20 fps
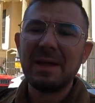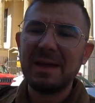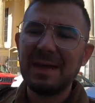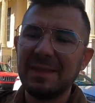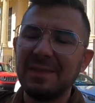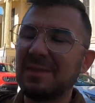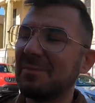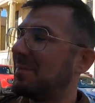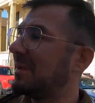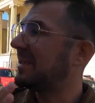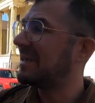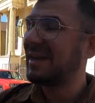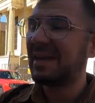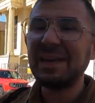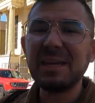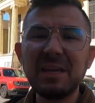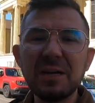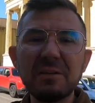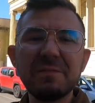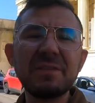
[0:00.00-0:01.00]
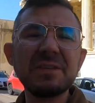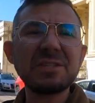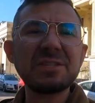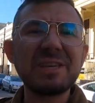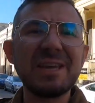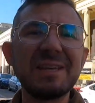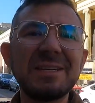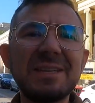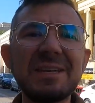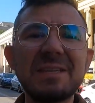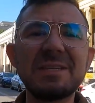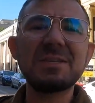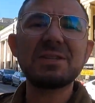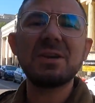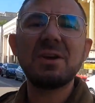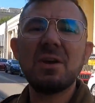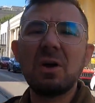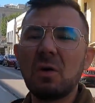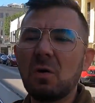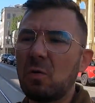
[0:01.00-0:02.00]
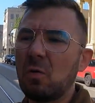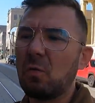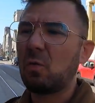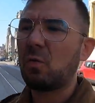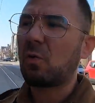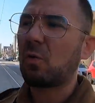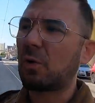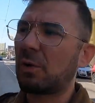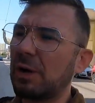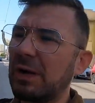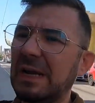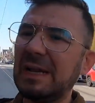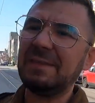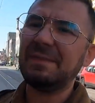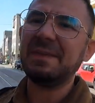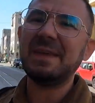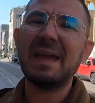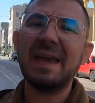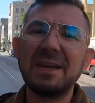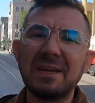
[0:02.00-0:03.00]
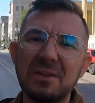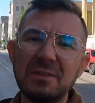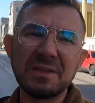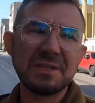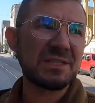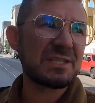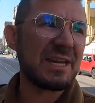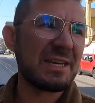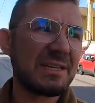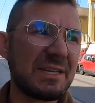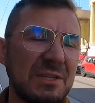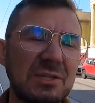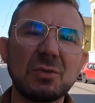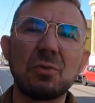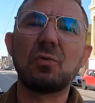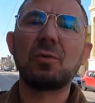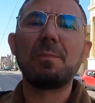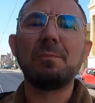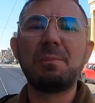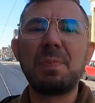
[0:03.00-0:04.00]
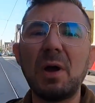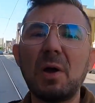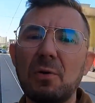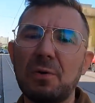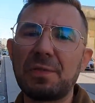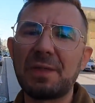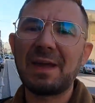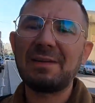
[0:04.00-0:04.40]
in the beginning of the sentence or in the end of the sentence, or both.